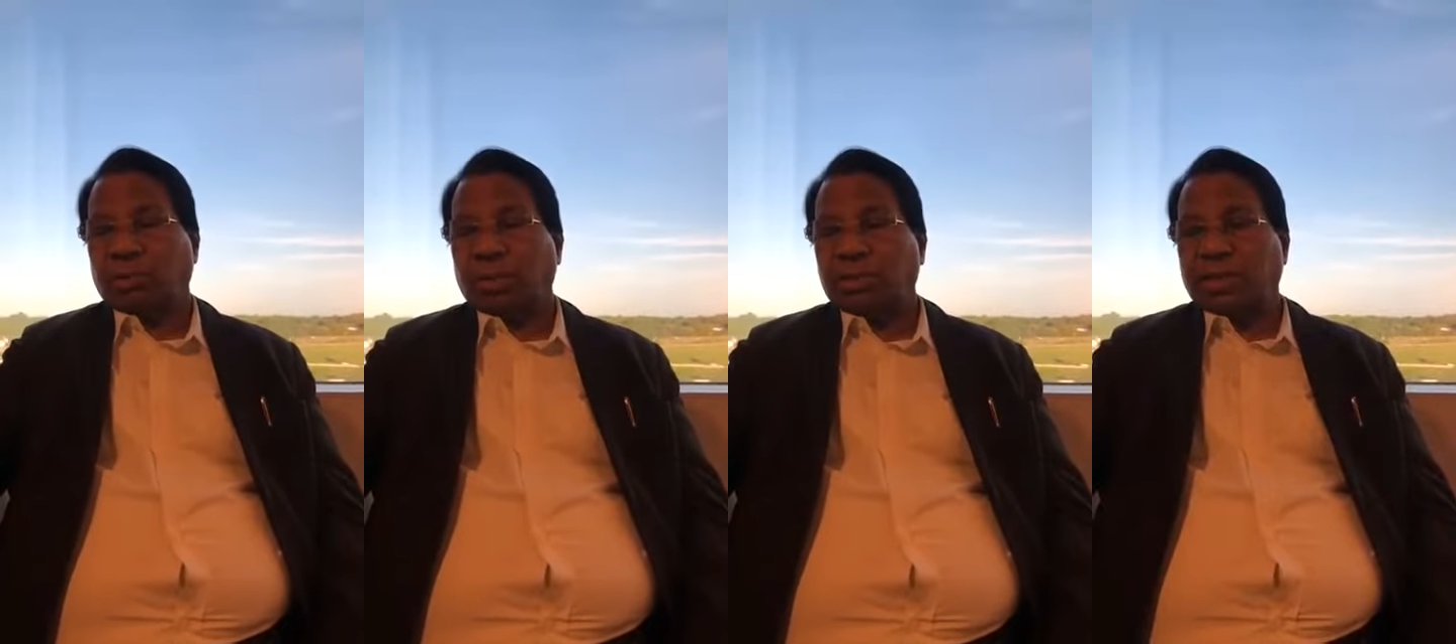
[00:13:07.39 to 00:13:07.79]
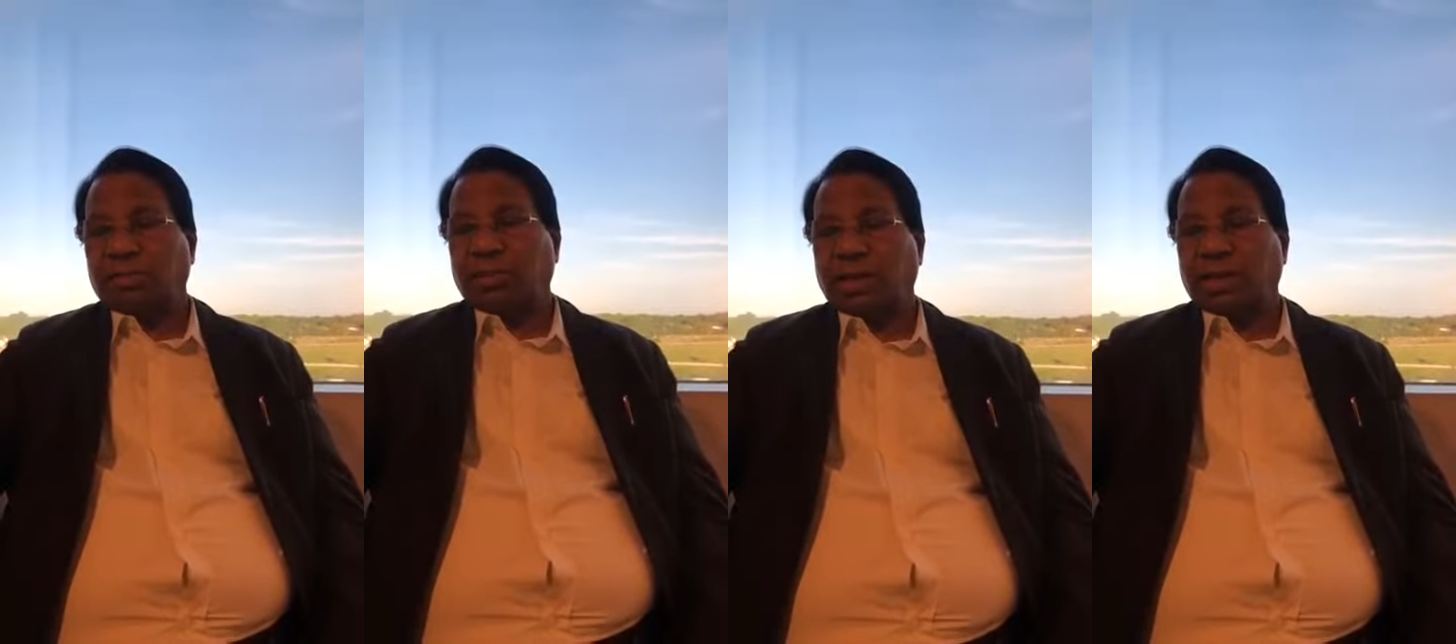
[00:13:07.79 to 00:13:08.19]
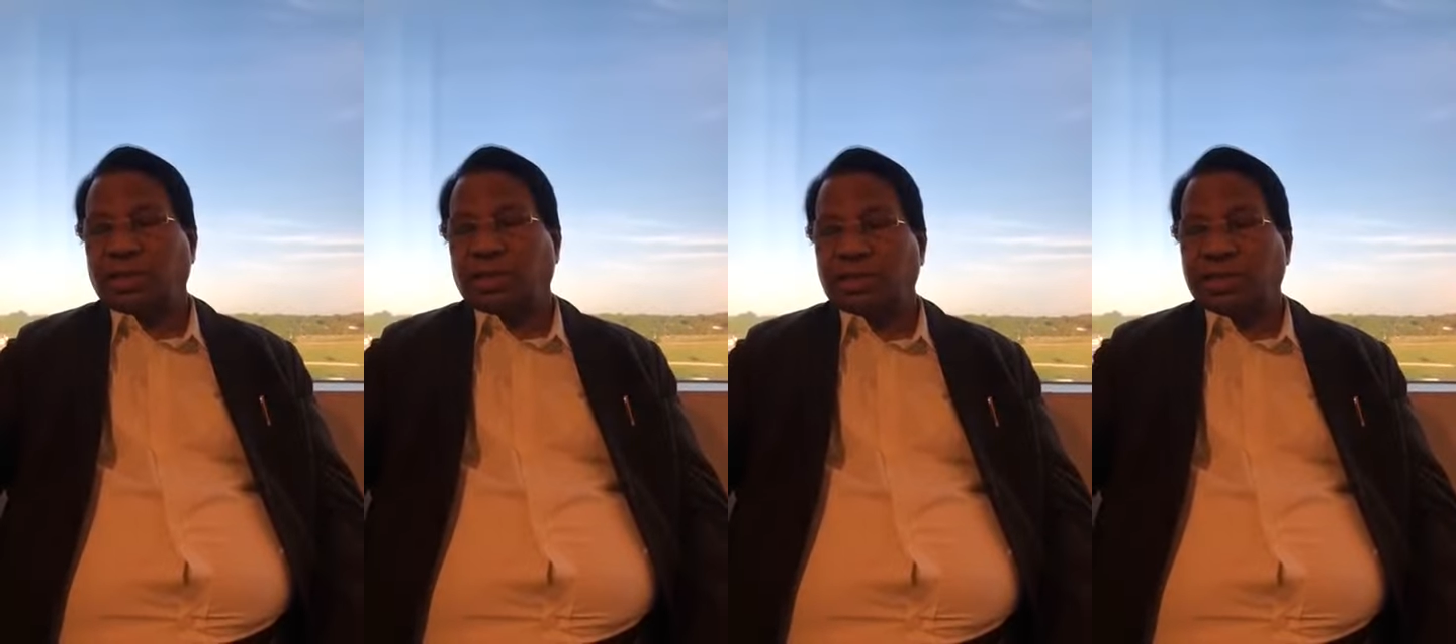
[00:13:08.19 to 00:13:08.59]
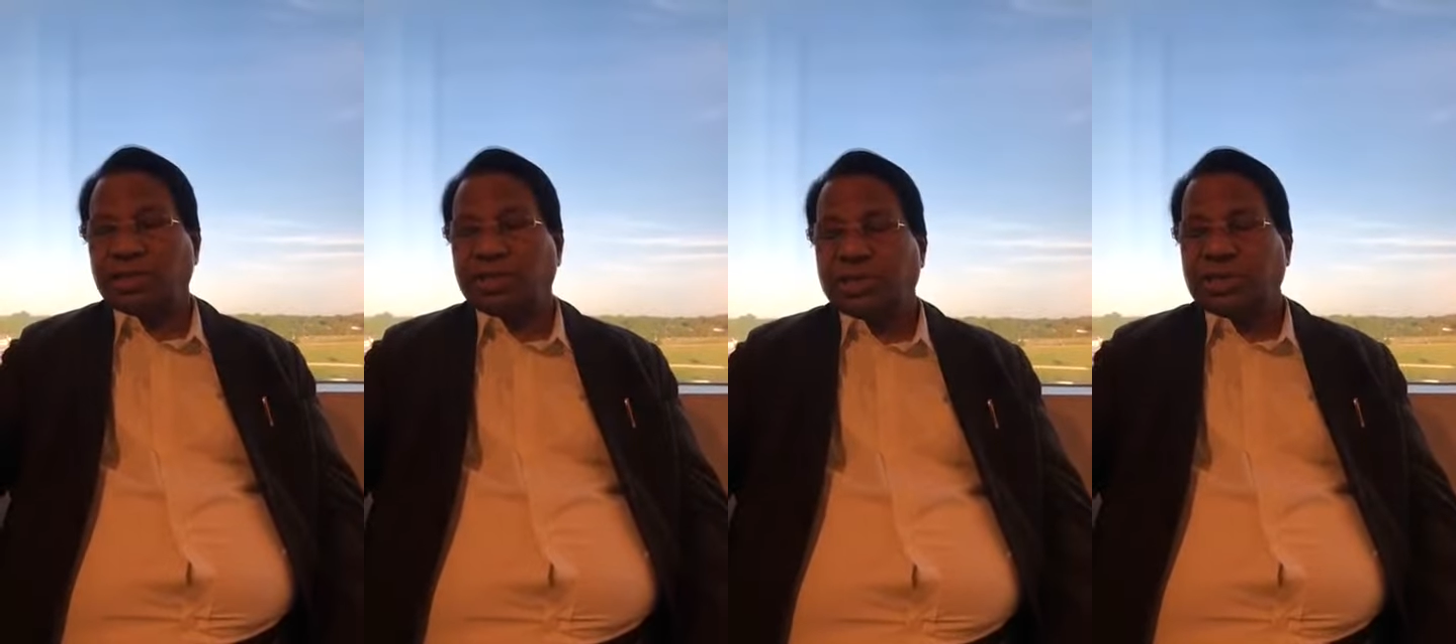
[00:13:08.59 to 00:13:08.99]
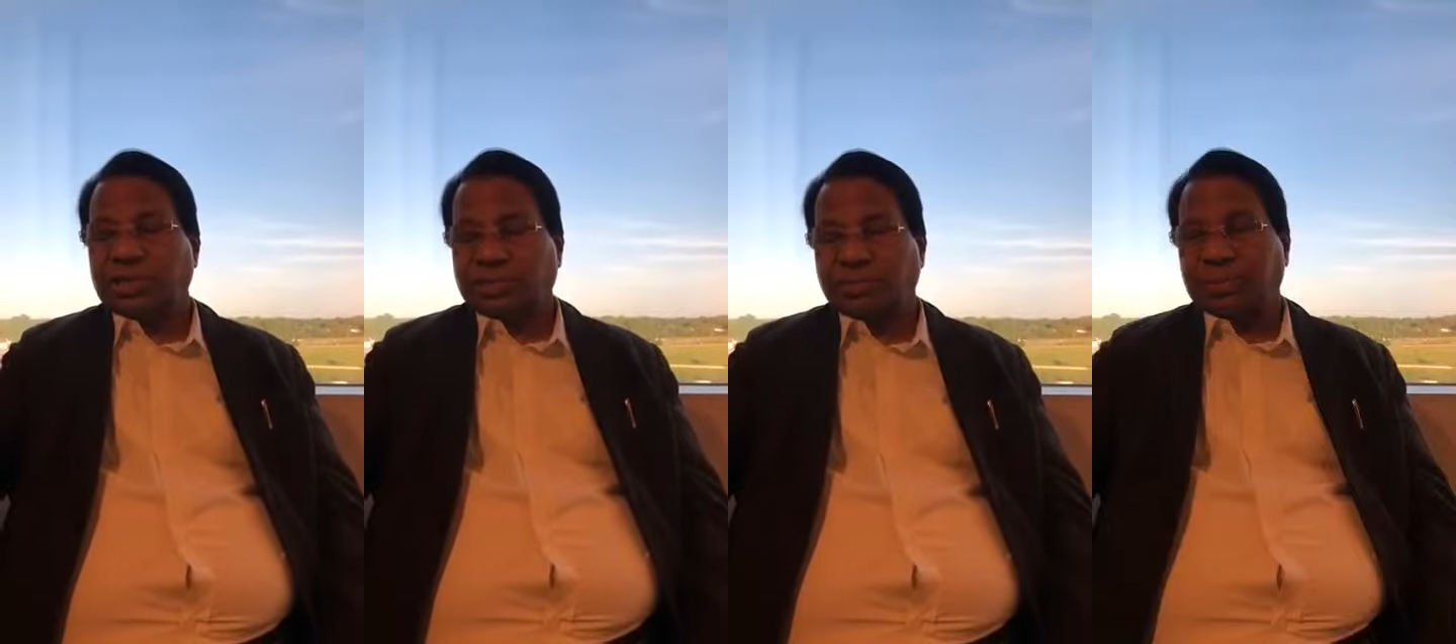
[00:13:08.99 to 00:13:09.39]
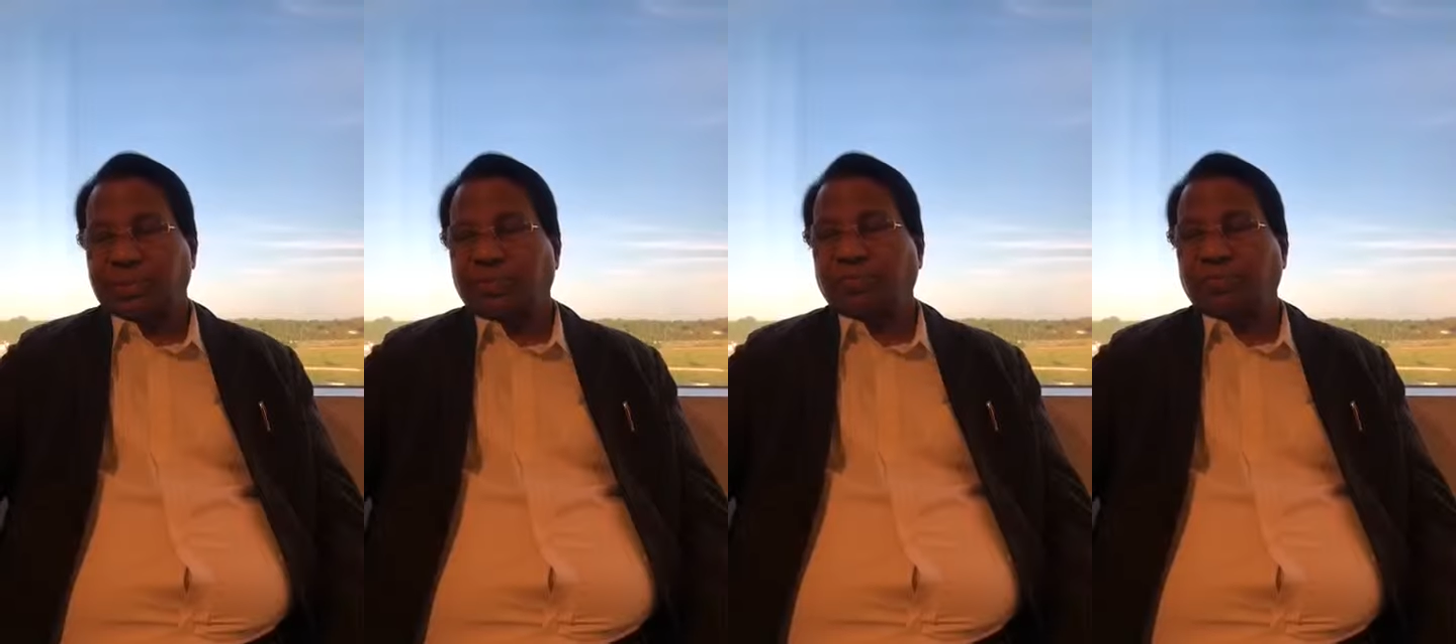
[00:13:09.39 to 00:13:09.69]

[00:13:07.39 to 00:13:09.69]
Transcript: These are very essential steps